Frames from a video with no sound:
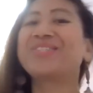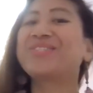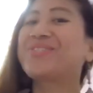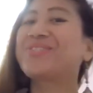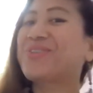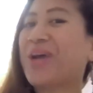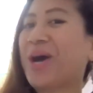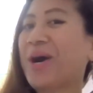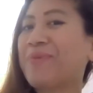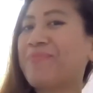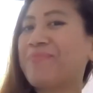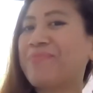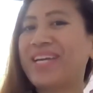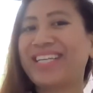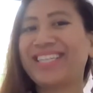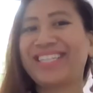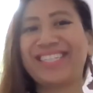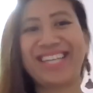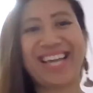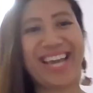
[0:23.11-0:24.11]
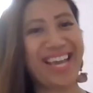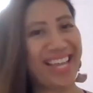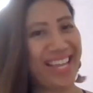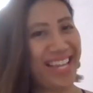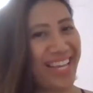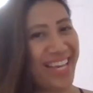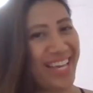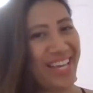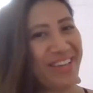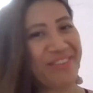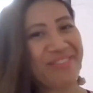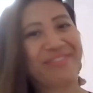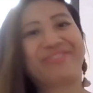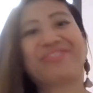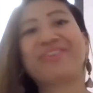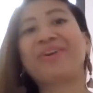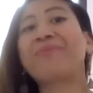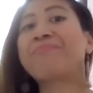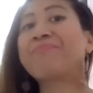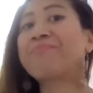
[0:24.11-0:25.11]
dropping daily
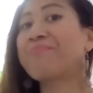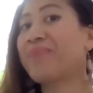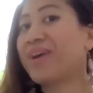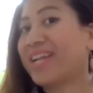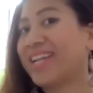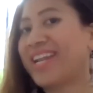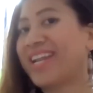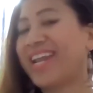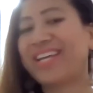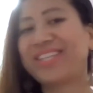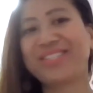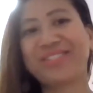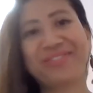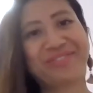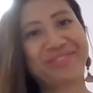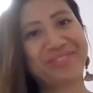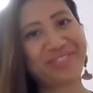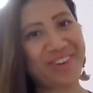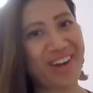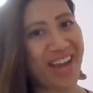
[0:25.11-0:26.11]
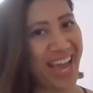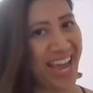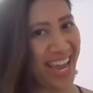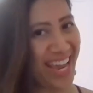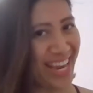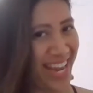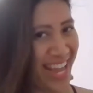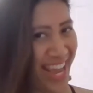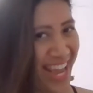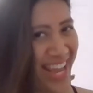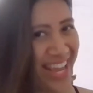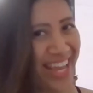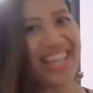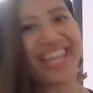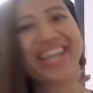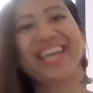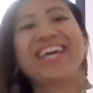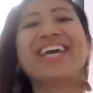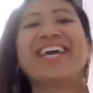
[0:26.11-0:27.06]
from Monday to Friday